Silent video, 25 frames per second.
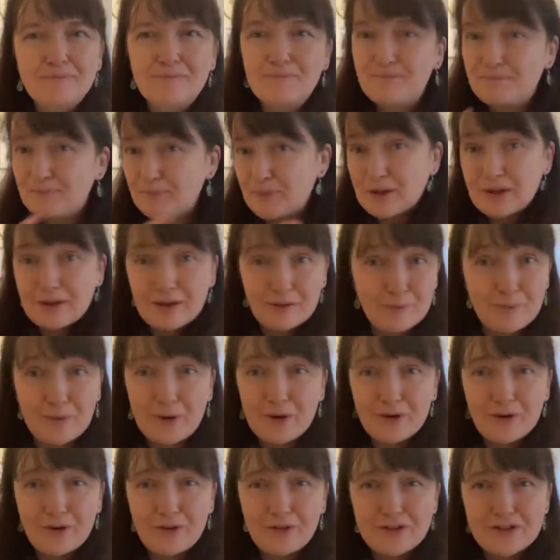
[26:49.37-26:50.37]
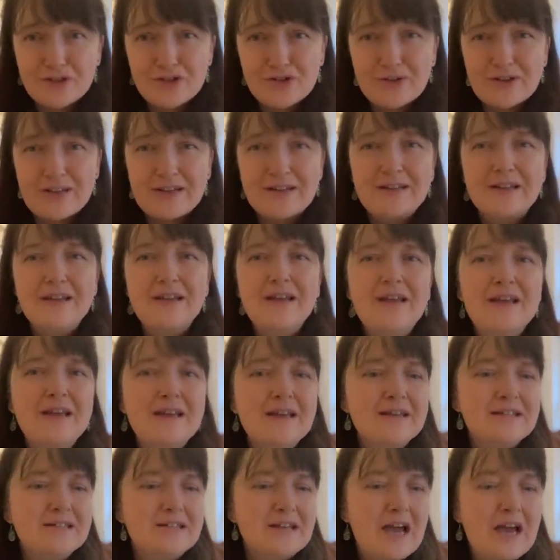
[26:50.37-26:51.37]
but I'll put it on the screen.
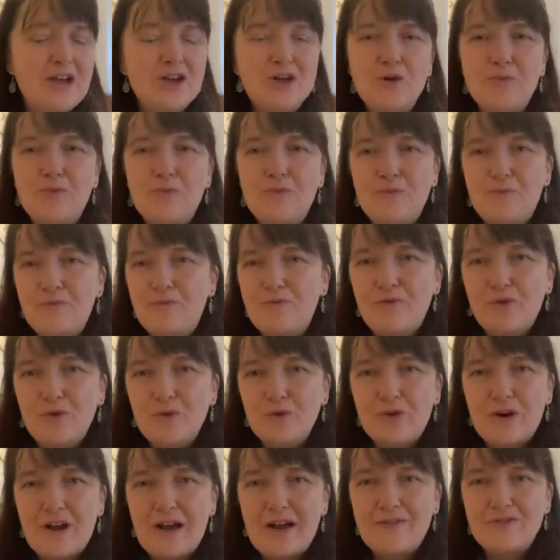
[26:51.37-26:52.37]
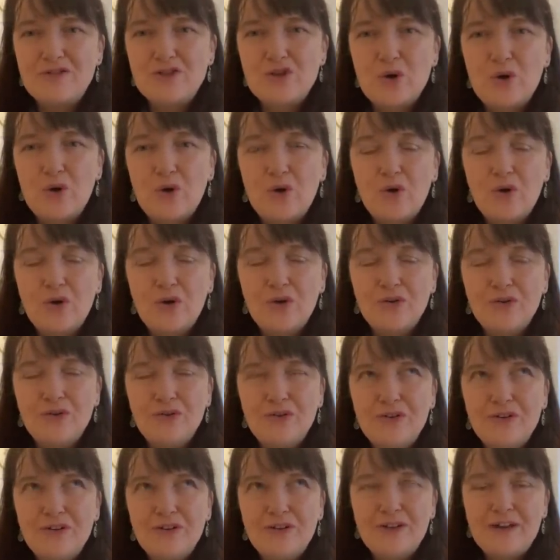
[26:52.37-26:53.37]
Tag your photographs on
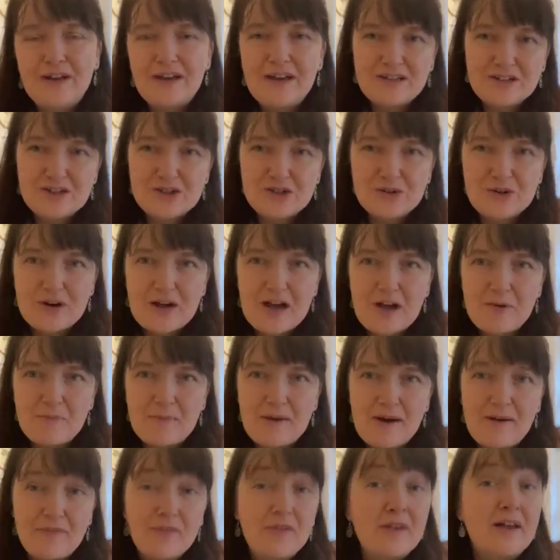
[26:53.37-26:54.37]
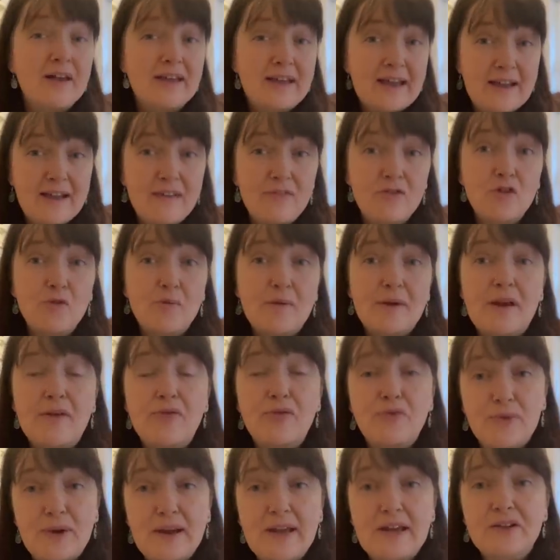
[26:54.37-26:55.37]
Instagram, and again there'll be a
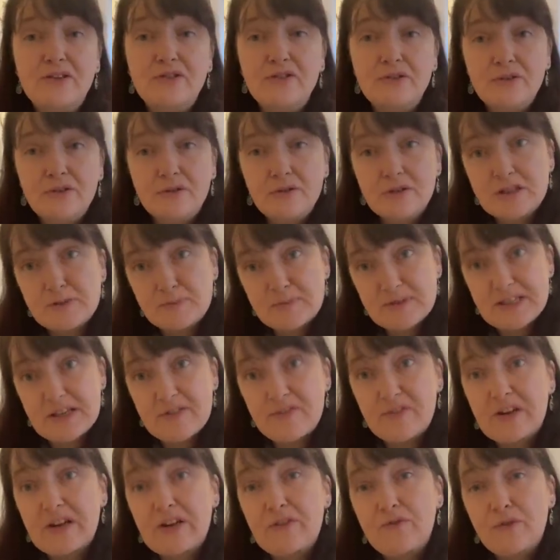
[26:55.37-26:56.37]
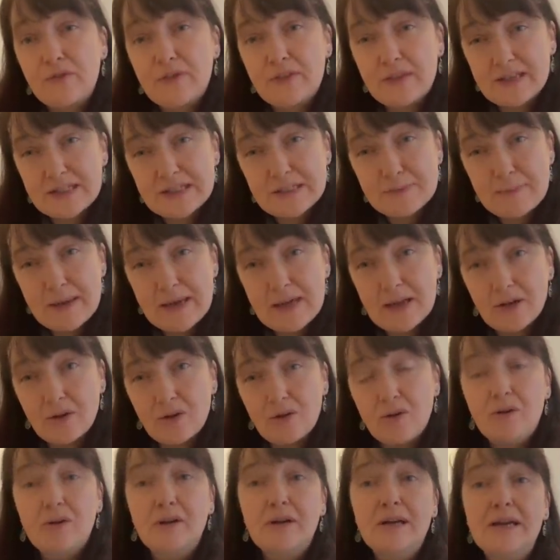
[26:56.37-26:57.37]
thread specifically for this make
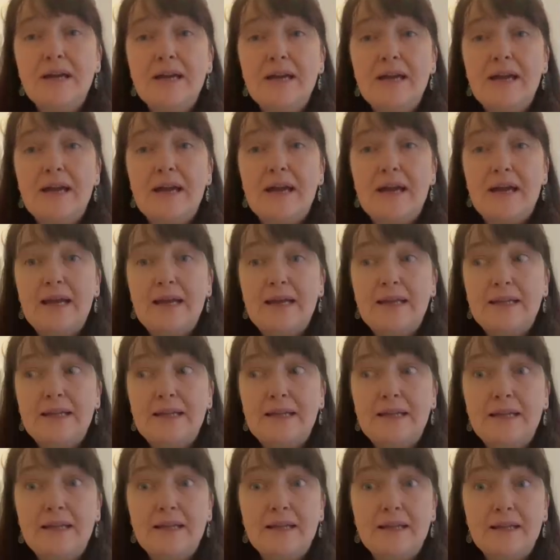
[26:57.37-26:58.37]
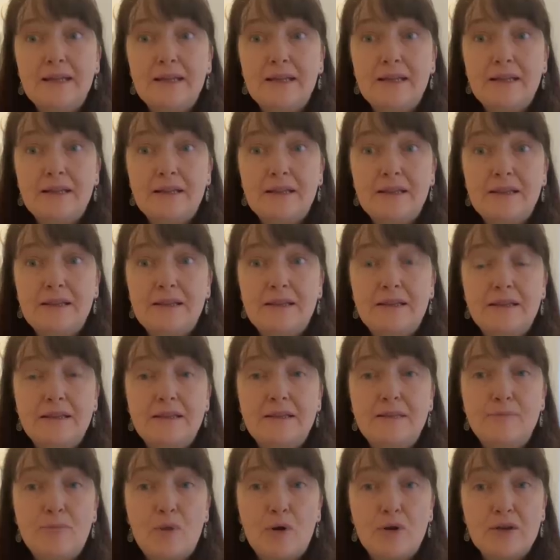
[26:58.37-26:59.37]
along in
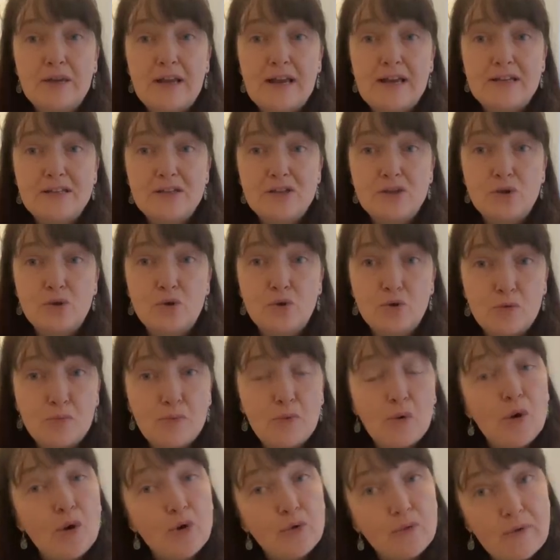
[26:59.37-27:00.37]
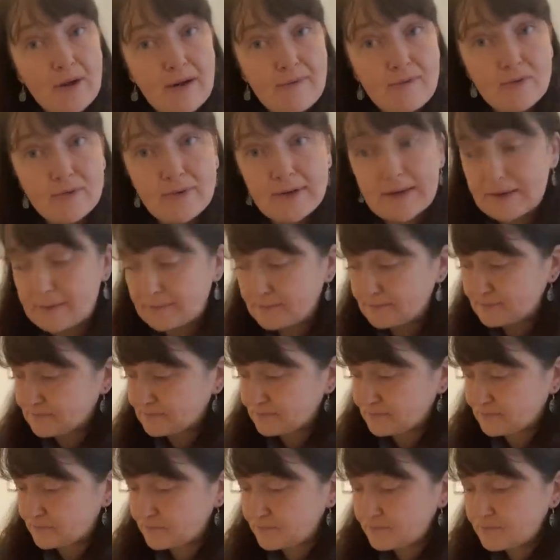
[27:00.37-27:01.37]
the podcast group on Ravelry.
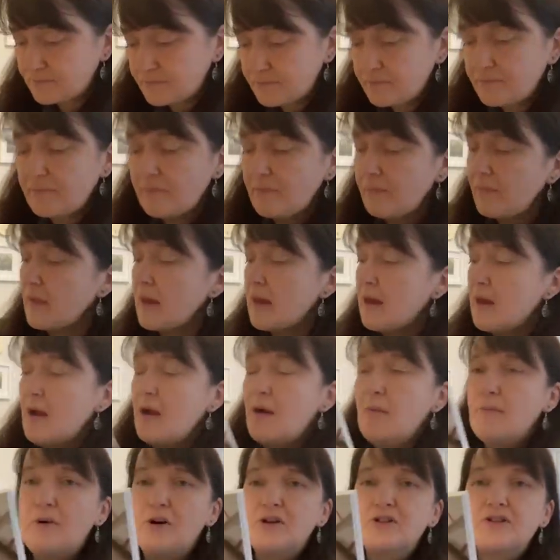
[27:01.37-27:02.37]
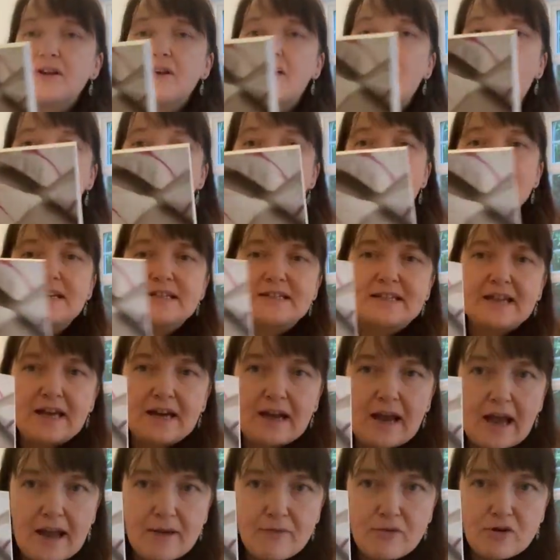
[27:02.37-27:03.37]
But as I said,
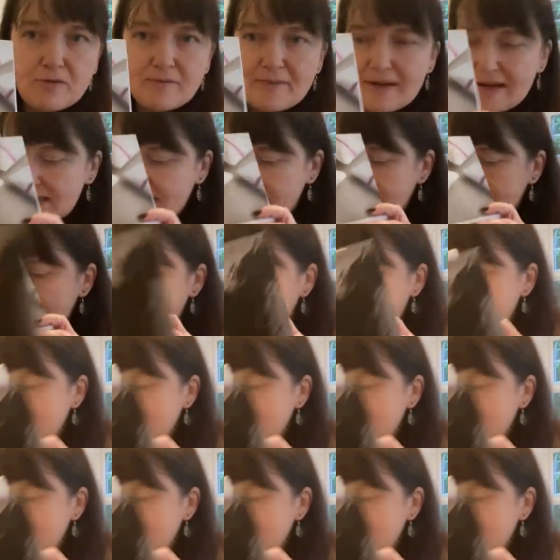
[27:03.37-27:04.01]
I'm going to make this,